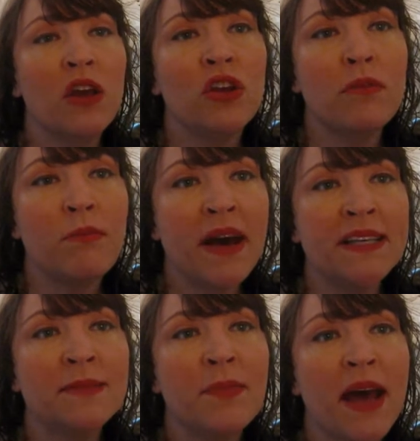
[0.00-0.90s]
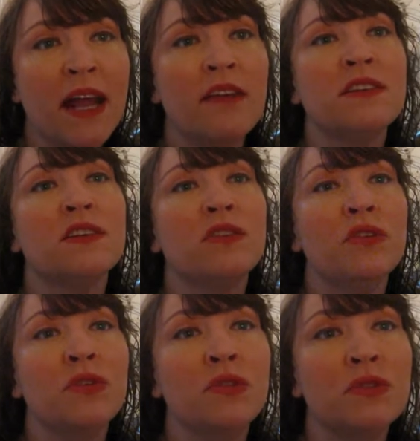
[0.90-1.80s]
your best bet is to
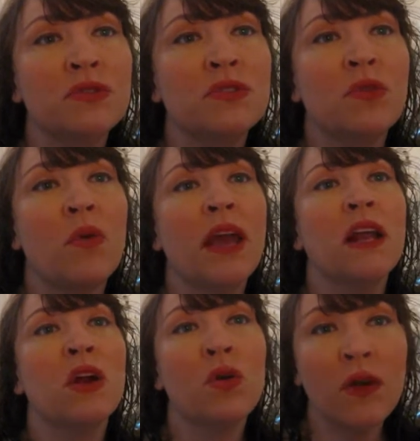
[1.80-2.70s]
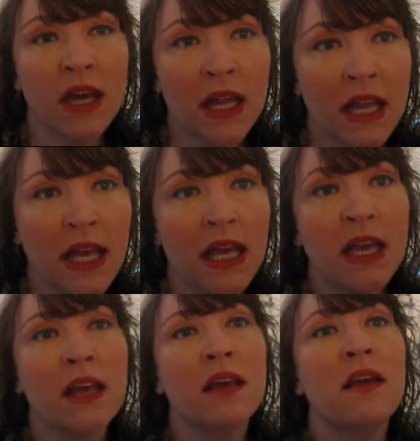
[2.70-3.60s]
lose the weight quickly